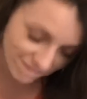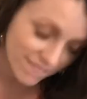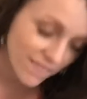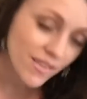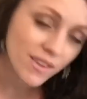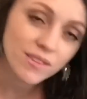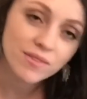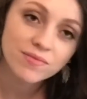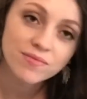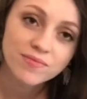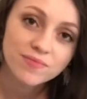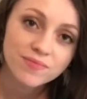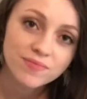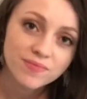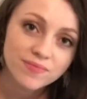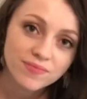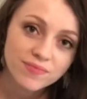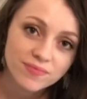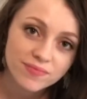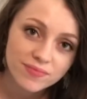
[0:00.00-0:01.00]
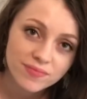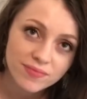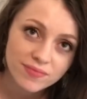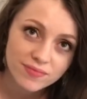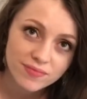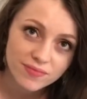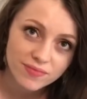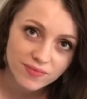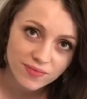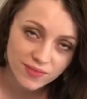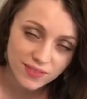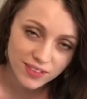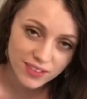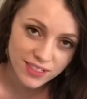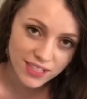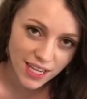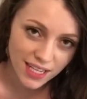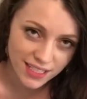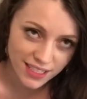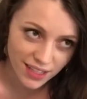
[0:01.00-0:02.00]
Came into the bathroom
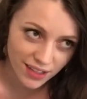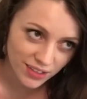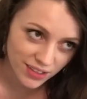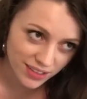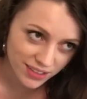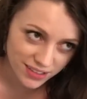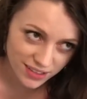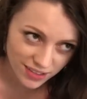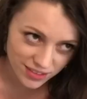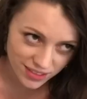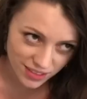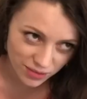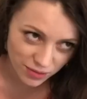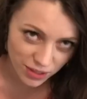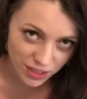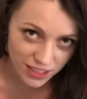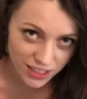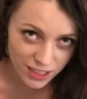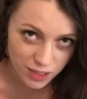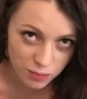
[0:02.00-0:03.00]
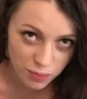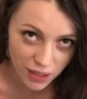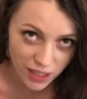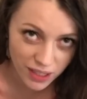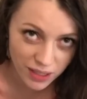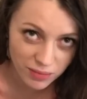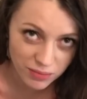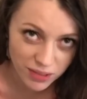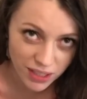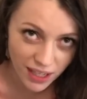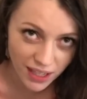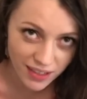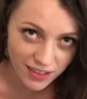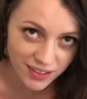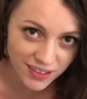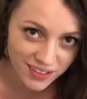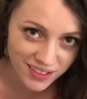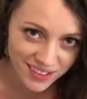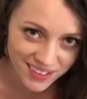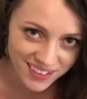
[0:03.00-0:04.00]
sat down because I was like, to well, pet him, pet him. Yeah. yeah.